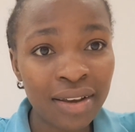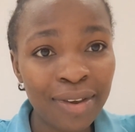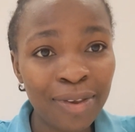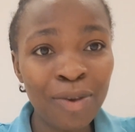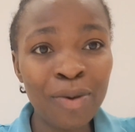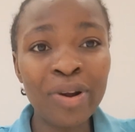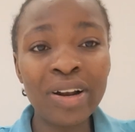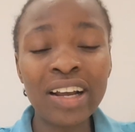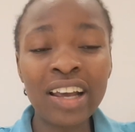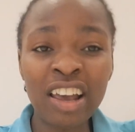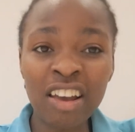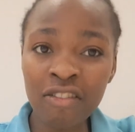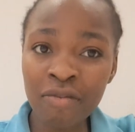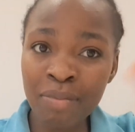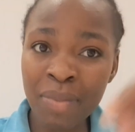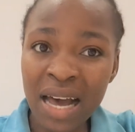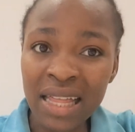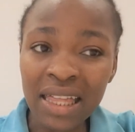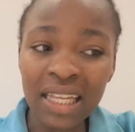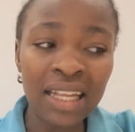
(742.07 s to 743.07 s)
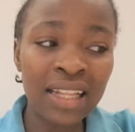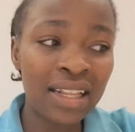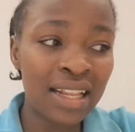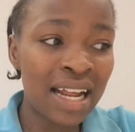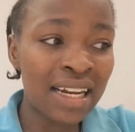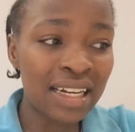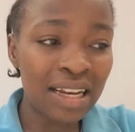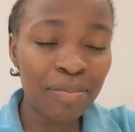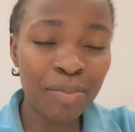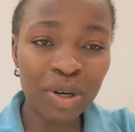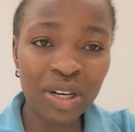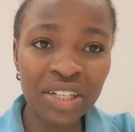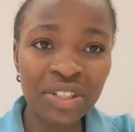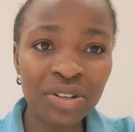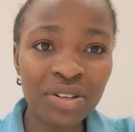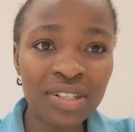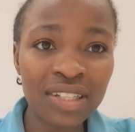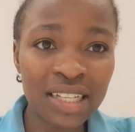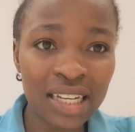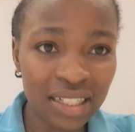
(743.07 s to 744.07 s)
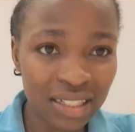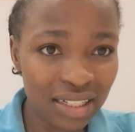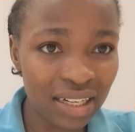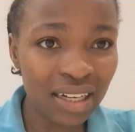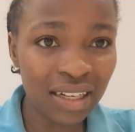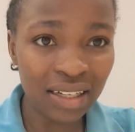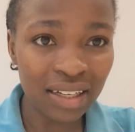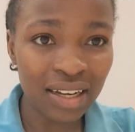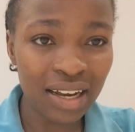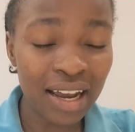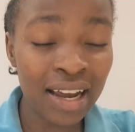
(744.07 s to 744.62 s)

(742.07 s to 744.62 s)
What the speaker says: You will give birth in that deportation center